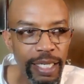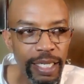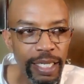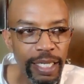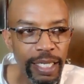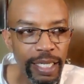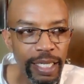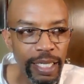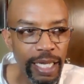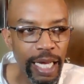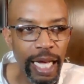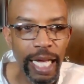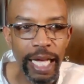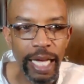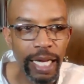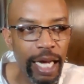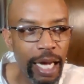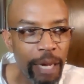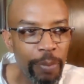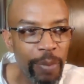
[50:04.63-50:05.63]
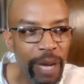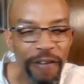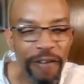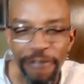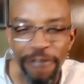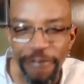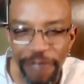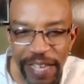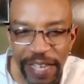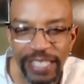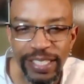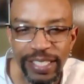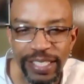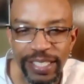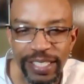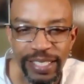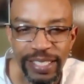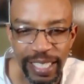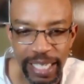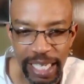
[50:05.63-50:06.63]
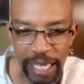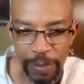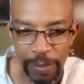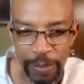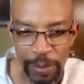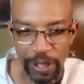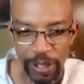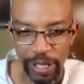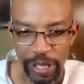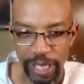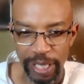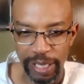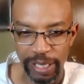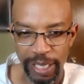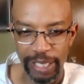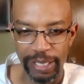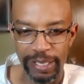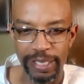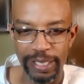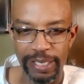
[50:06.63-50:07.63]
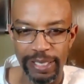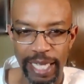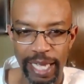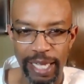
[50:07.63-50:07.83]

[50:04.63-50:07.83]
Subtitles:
offense to community and society.